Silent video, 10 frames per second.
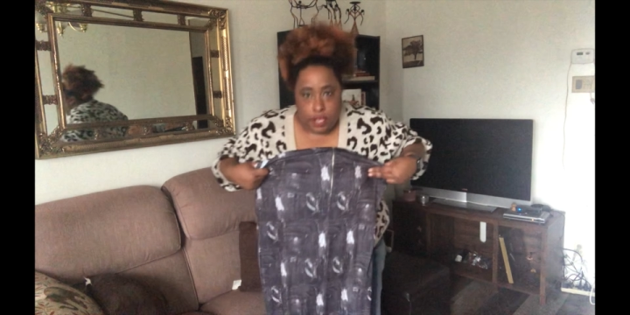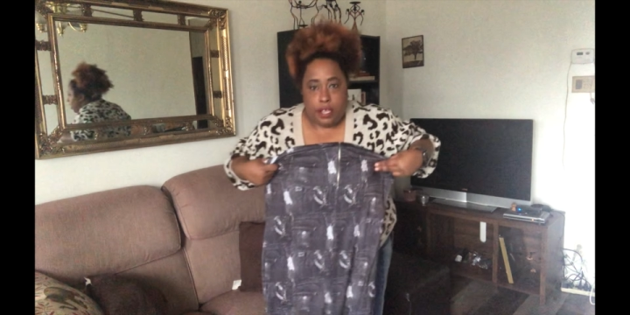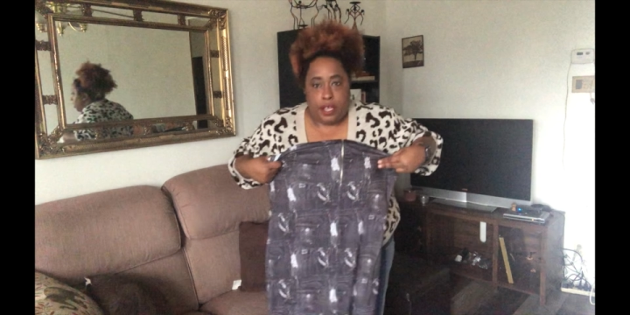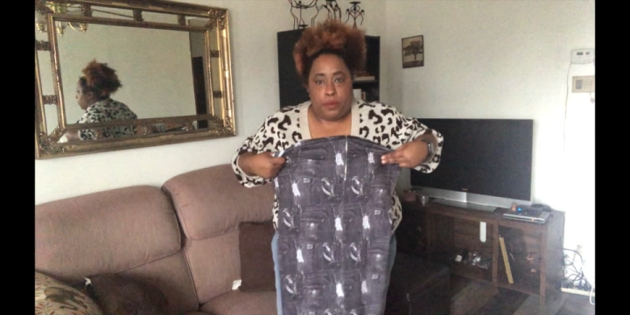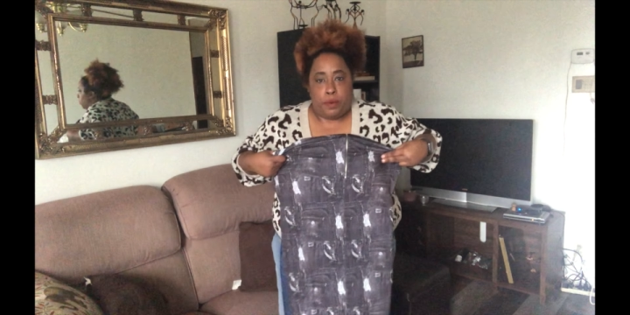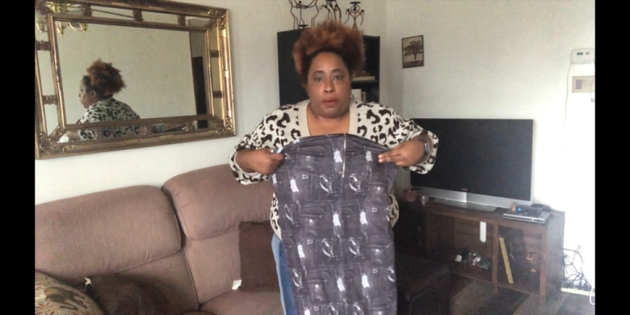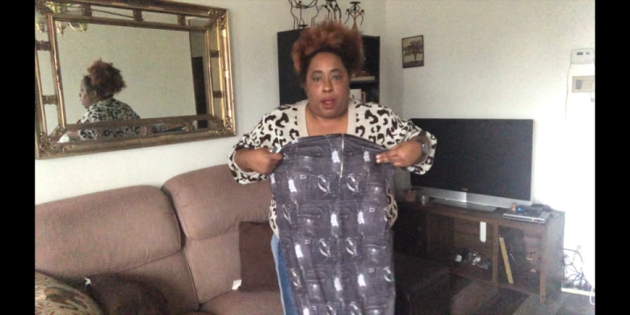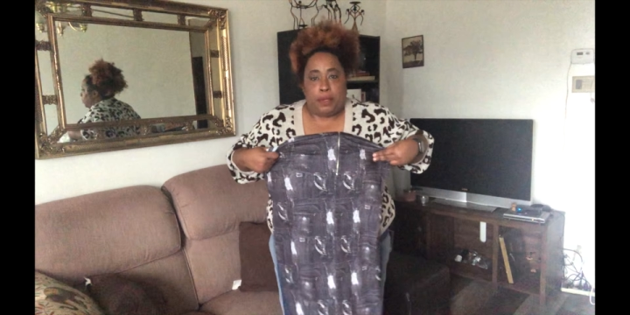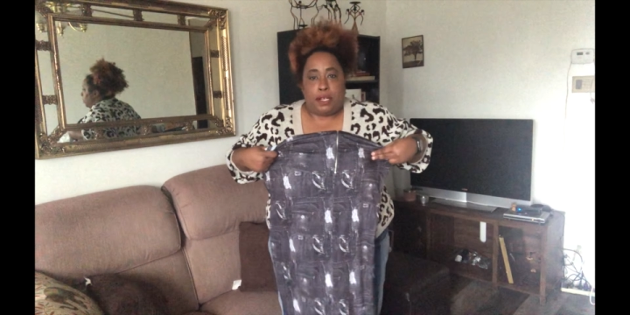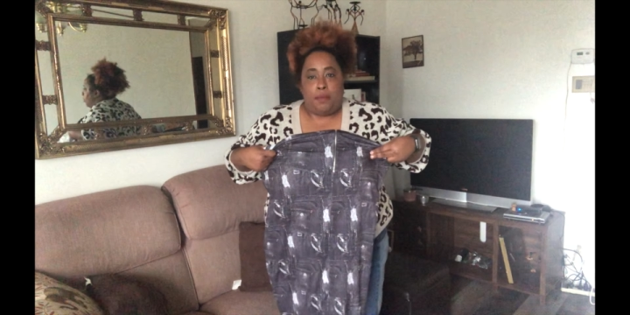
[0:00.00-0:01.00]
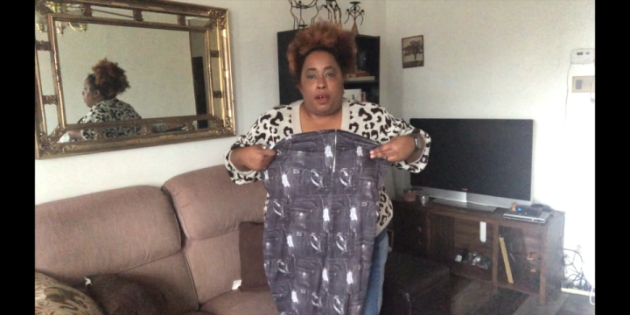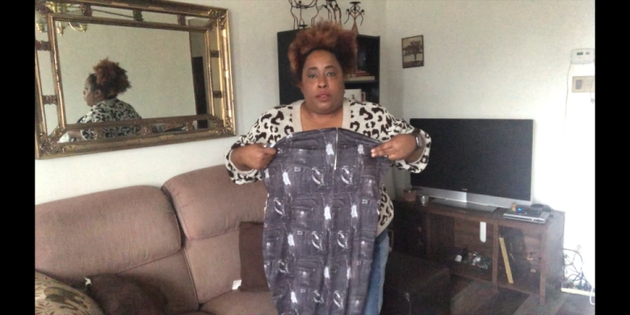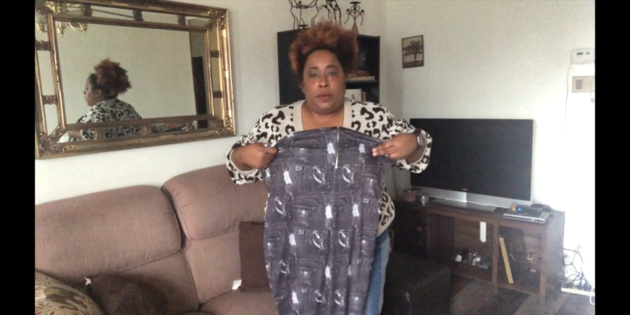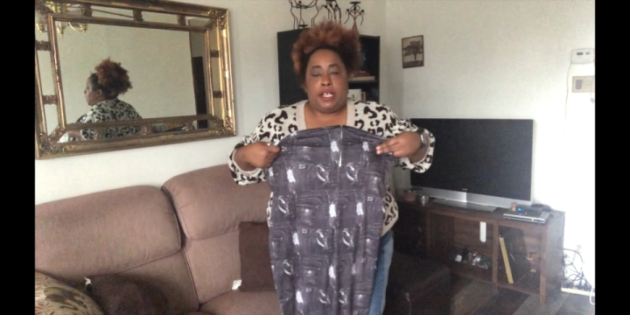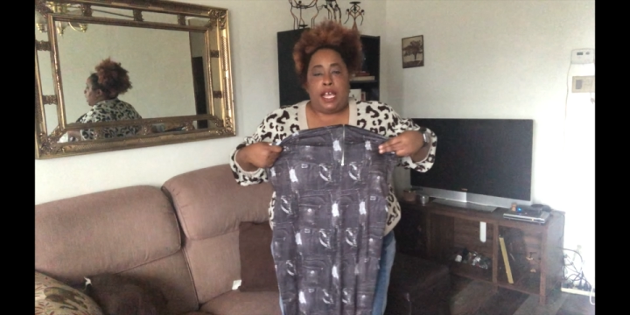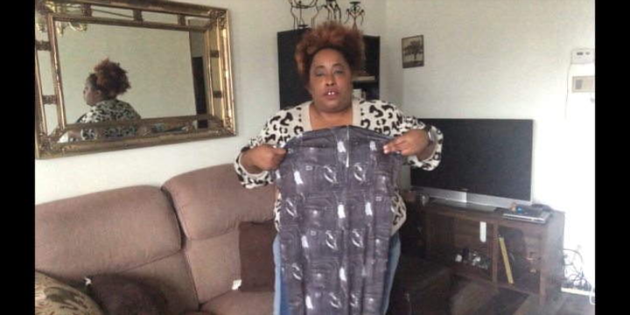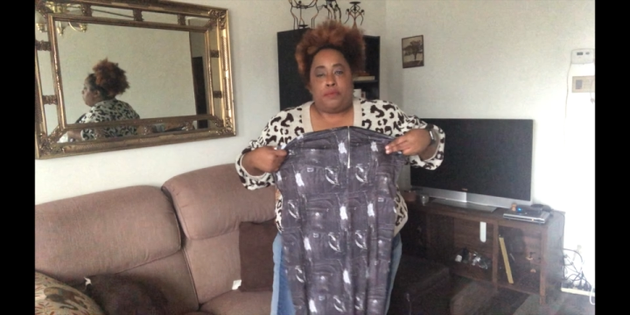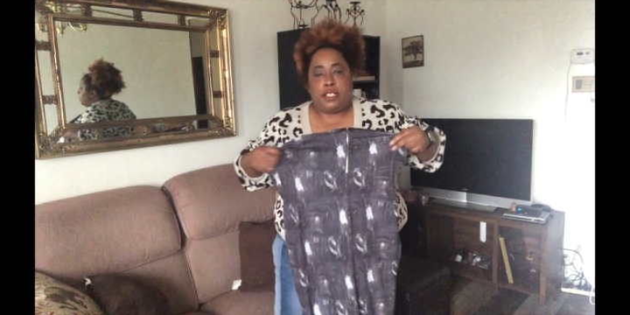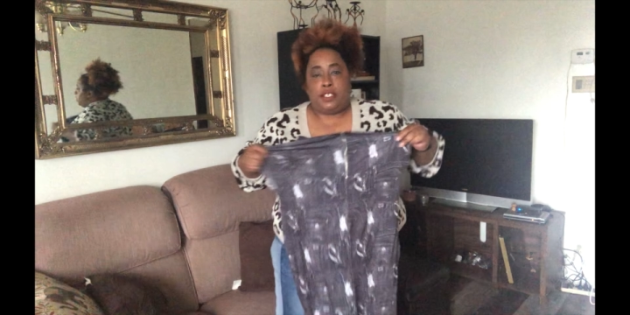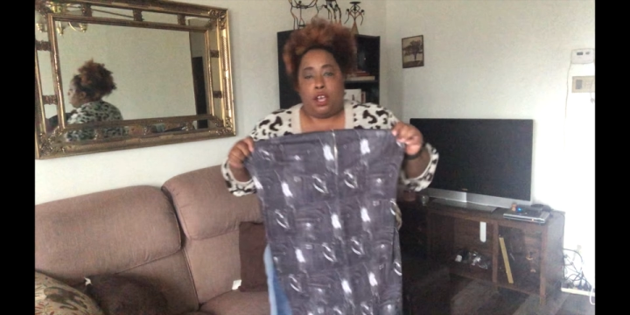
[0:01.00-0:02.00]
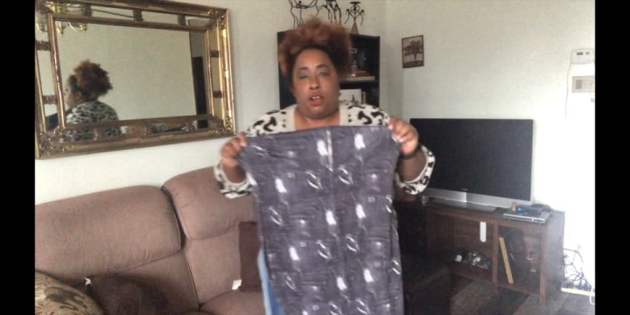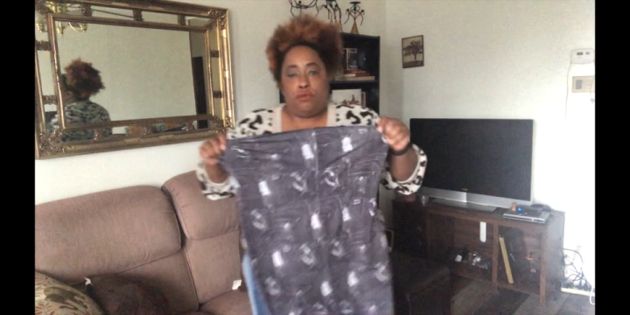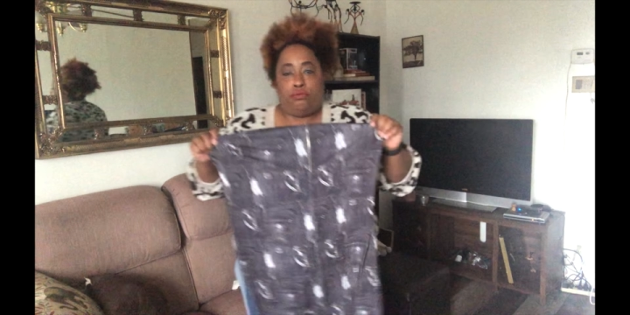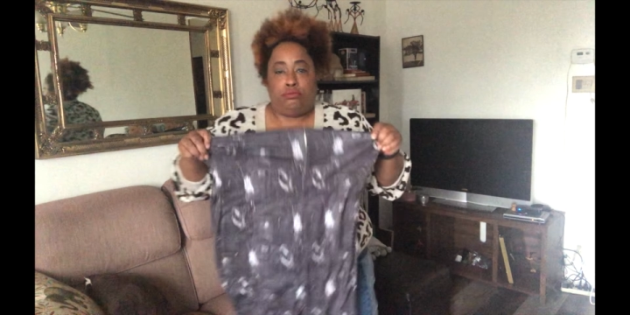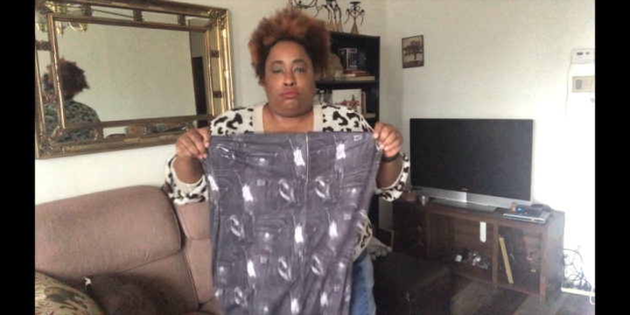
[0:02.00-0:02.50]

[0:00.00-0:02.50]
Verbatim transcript: It will probably come all the way down on me, so